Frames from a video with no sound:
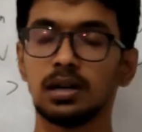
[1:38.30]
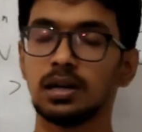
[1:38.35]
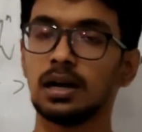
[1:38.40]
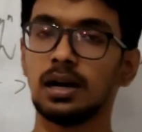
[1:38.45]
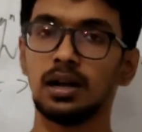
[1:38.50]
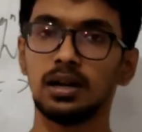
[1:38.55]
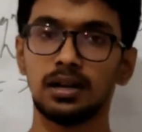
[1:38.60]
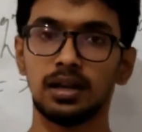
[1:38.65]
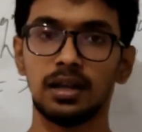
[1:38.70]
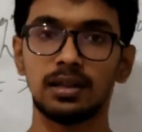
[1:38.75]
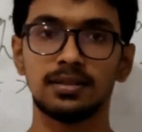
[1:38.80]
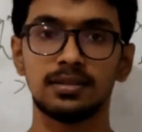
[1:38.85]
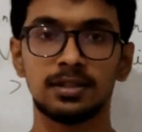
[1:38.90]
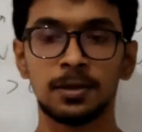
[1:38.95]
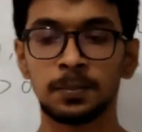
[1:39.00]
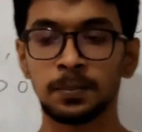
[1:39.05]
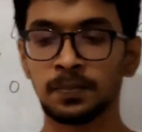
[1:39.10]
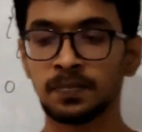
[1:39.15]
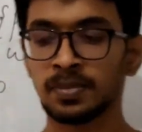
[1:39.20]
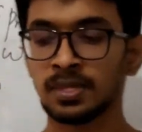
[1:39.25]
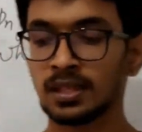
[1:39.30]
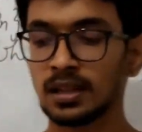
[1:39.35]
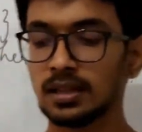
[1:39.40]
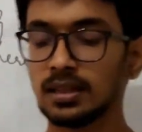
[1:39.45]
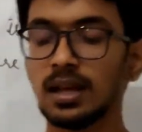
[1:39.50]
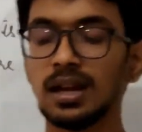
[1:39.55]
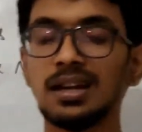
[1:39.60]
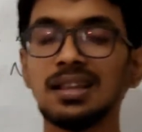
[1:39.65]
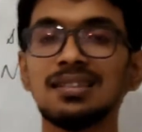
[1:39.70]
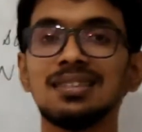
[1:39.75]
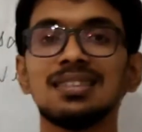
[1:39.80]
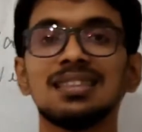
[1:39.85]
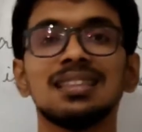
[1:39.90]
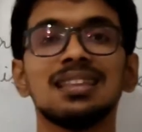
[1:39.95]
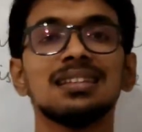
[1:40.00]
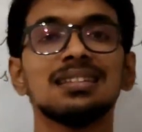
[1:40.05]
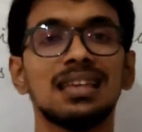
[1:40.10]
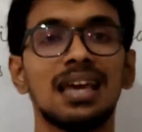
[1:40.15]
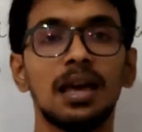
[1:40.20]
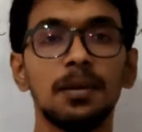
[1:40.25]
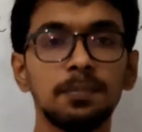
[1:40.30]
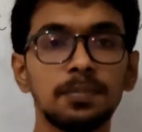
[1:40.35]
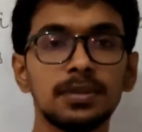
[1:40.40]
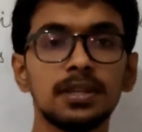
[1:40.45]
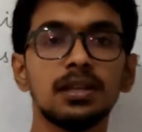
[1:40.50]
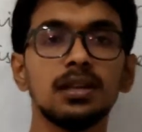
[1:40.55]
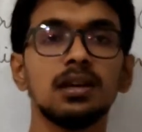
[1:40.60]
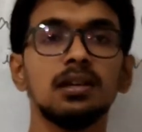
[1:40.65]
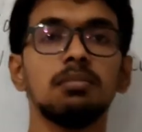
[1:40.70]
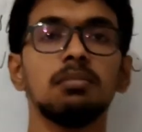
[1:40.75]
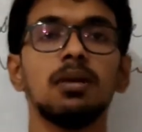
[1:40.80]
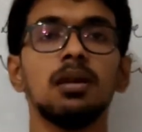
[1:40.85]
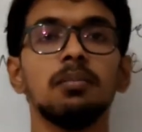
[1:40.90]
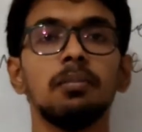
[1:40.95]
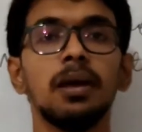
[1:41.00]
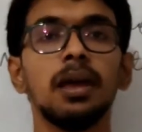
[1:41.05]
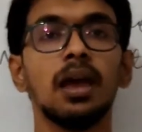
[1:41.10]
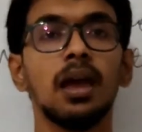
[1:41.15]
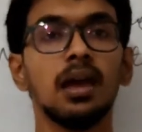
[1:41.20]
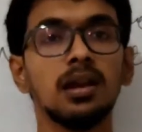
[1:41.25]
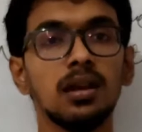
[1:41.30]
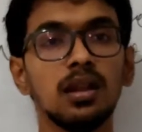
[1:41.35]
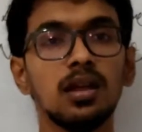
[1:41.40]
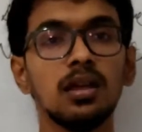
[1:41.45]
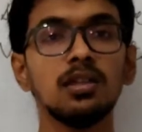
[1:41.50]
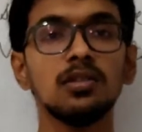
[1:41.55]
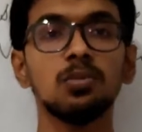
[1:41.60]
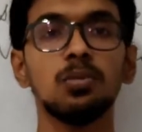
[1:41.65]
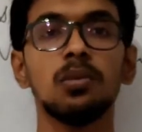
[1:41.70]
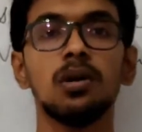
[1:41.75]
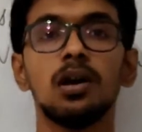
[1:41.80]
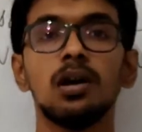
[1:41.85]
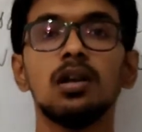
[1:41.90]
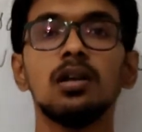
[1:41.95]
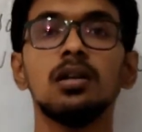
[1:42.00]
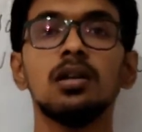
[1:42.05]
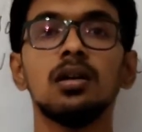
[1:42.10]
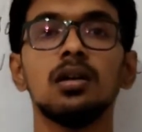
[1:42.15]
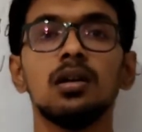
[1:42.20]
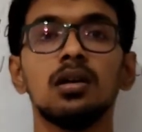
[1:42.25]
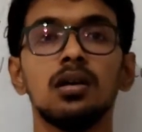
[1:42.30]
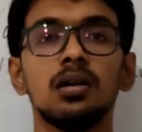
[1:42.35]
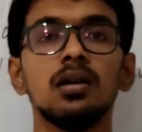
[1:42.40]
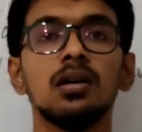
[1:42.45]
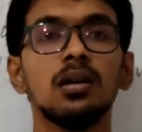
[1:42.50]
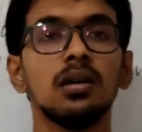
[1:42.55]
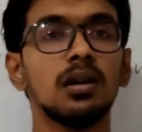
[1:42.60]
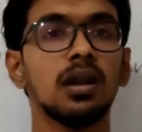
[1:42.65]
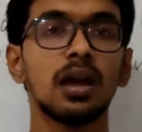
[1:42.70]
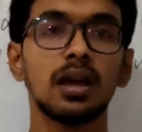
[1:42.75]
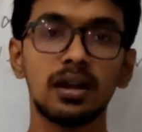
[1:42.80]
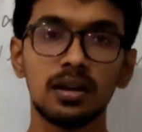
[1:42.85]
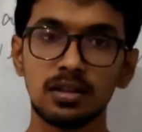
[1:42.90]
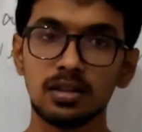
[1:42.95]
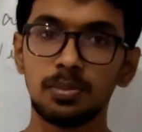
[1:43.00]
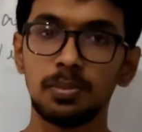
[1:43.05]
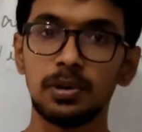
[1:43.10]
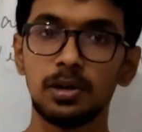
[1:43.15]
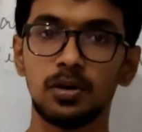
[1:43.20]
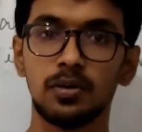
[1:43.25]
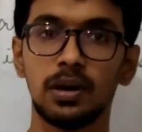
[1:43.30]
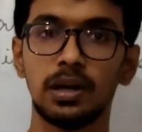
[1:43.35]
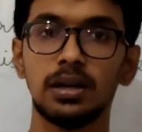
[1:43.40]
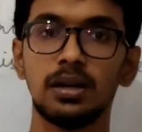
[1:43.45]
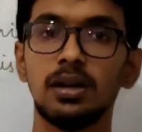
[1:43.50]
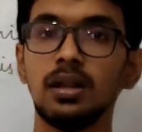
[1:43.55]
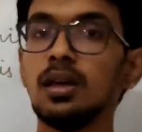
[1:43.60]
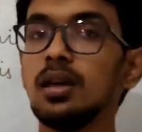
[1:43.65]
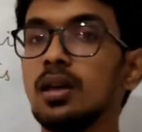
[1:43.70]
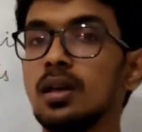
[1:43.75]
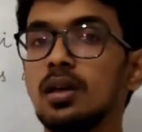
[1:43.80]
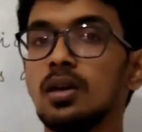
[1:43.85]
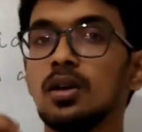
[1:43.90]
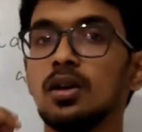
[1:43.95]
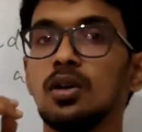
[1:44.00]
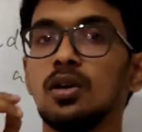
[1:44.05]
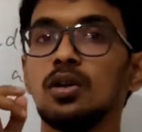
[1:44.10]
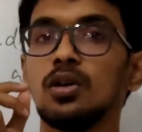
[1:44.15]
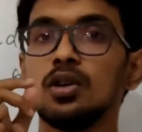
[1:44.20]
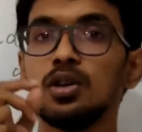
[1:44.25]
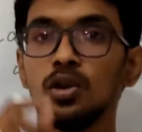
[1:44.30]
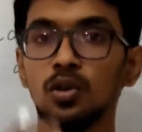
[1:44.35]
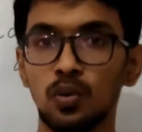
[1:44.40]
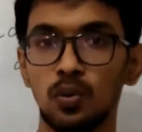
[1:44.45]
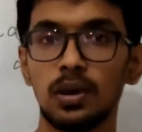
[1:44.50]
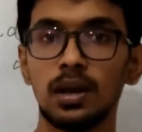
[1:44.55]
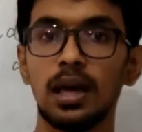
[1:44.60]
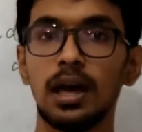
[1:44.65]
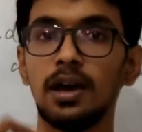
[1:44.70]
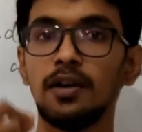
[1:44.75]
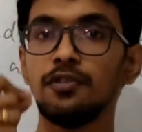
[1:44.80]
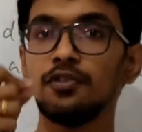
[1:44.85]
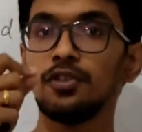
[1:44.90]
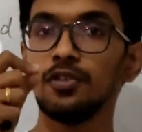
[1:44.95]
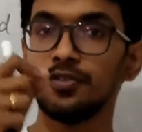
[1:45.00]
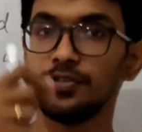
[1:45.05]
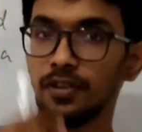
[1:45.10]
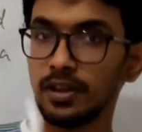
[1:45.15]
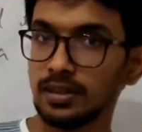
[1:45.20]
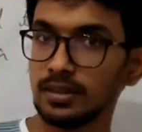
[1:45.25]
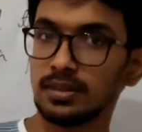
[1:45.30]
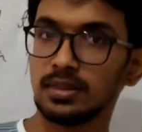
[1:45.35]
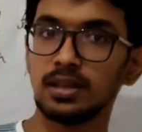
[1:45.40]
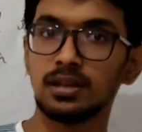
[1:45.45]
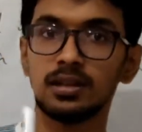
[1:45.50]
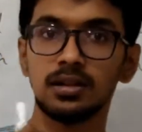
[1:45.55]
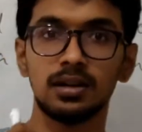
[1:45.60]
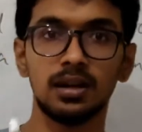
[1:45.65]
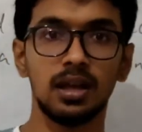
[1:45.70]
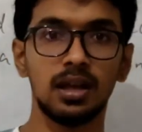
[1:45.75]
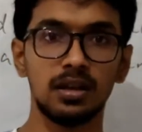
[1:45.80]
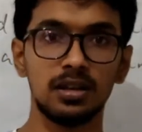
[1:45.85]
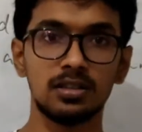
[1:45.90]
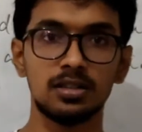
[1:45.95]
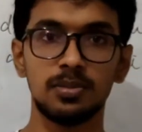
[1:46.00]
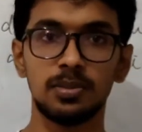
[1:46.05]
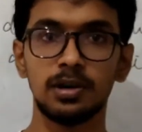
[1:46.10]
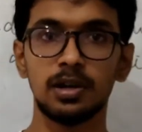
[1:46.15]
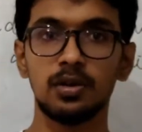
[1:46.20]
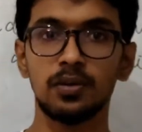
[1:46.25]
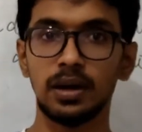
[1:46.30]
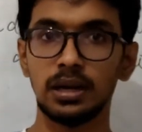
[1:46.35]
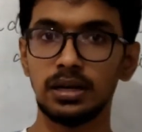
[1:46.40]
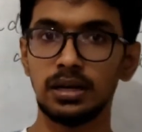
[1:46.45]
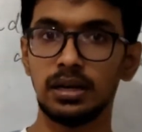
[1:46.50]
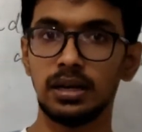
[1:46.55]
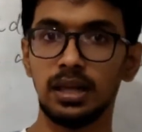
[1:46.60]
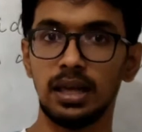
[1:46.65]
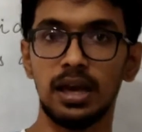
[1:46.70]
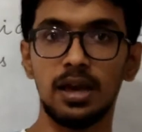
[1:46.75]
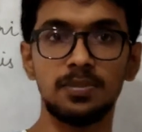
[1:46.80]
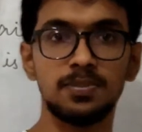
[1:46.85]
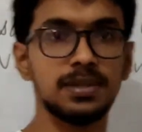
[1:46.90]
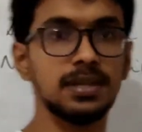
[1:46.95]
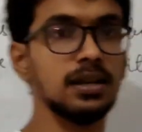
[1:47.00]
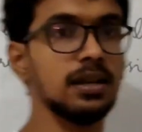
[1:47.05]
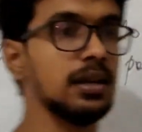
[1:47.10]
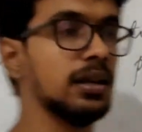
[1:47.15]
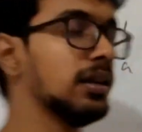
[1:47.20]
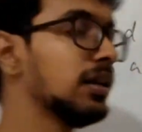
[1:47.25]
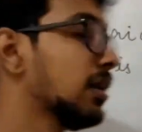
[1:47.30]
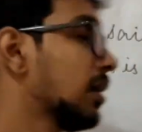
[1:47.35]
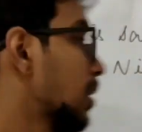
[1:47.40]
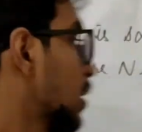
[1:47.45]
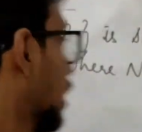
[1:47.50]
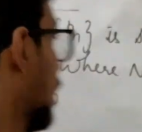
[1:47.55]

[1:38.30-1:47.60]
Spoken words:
context. That is, this epsilon may be any small negligible quantity. You will have to fix that negligible quantity epsilon,